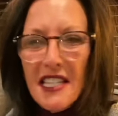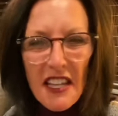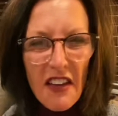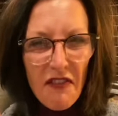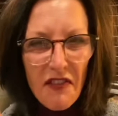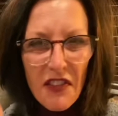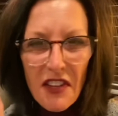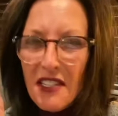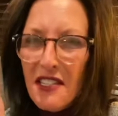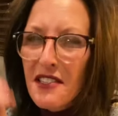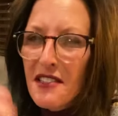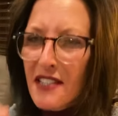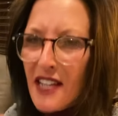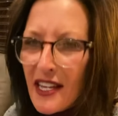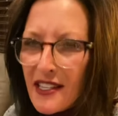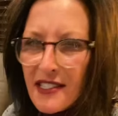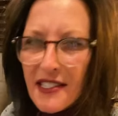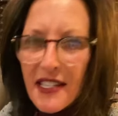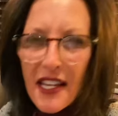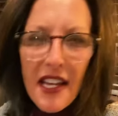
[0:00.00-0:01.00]
They feel
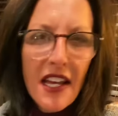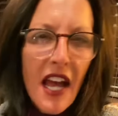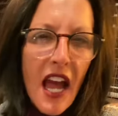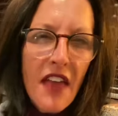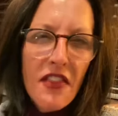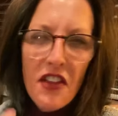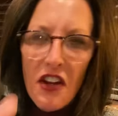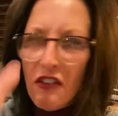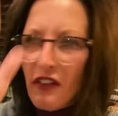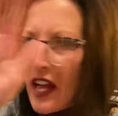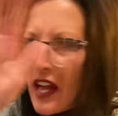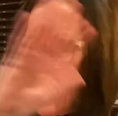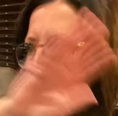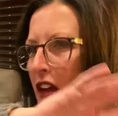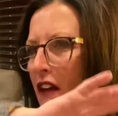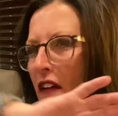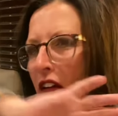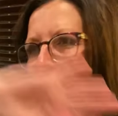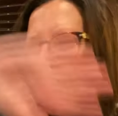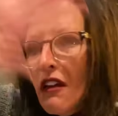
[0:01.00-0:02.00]
disgusting, and they're like,
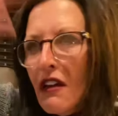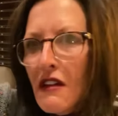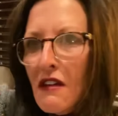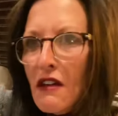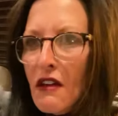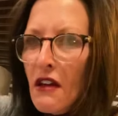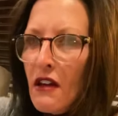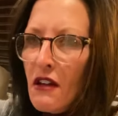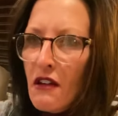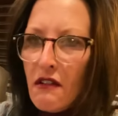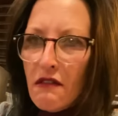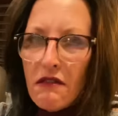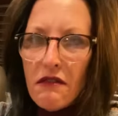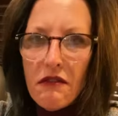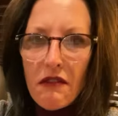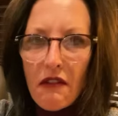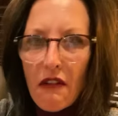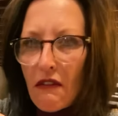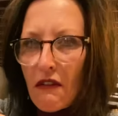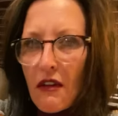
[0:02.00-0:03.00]

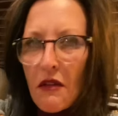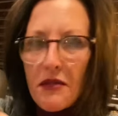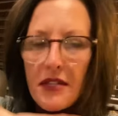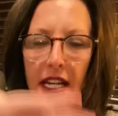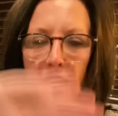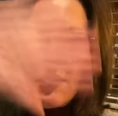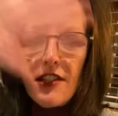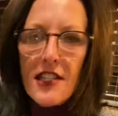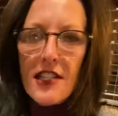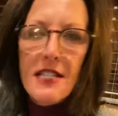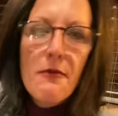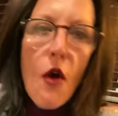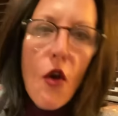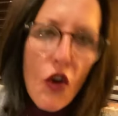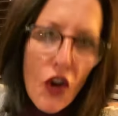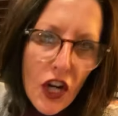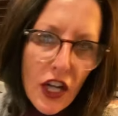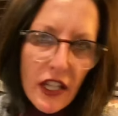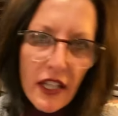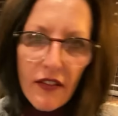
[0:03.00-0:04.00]
it was like a
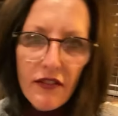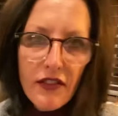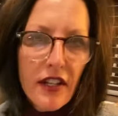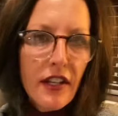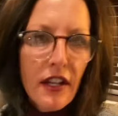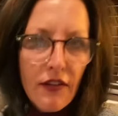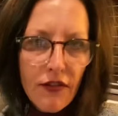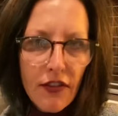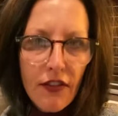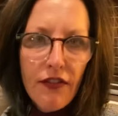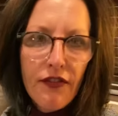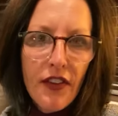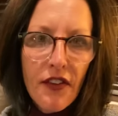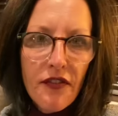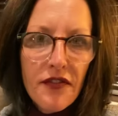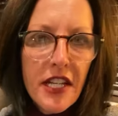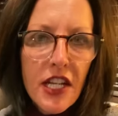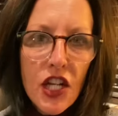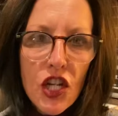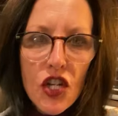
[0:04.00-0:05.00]
smoker had lived in there for
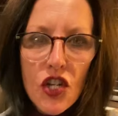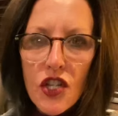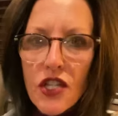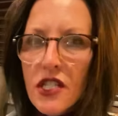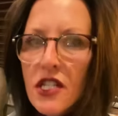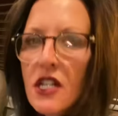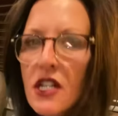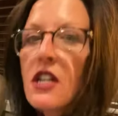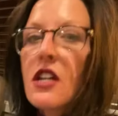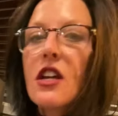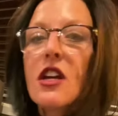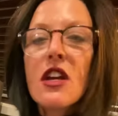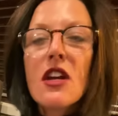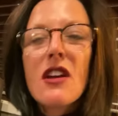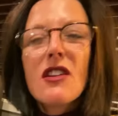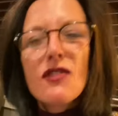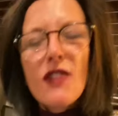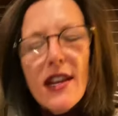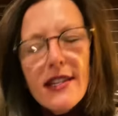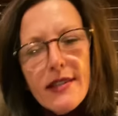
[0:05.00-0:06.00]
50 years.
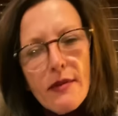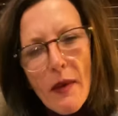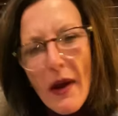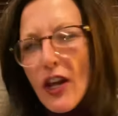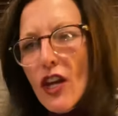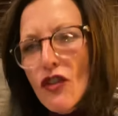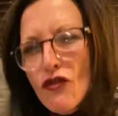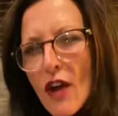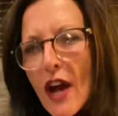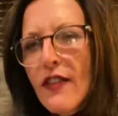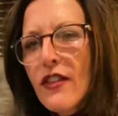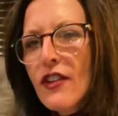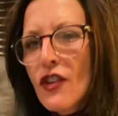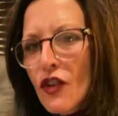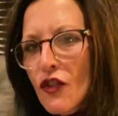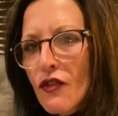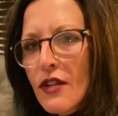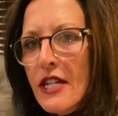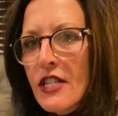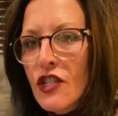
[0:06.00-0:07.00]
So I said, why don't you try the
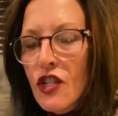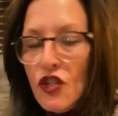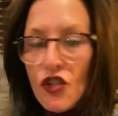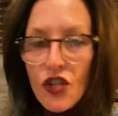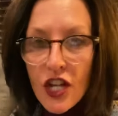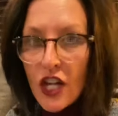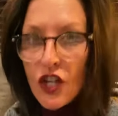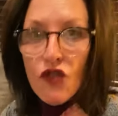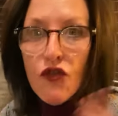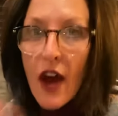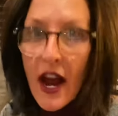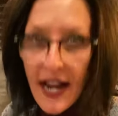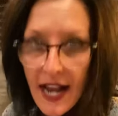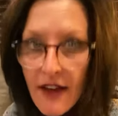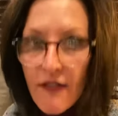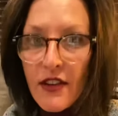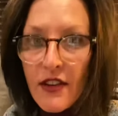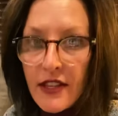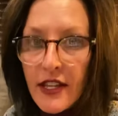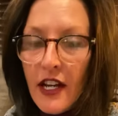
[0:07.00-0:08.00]
degreaser? She had tried
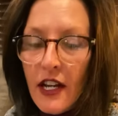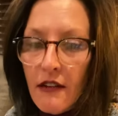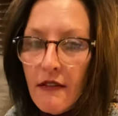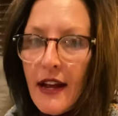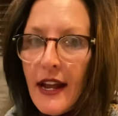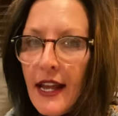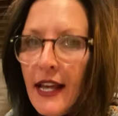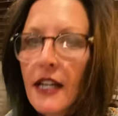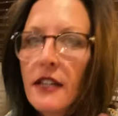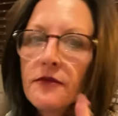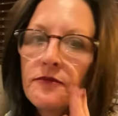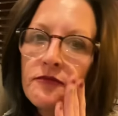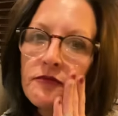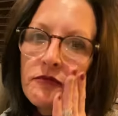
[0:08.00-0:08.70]
everything already.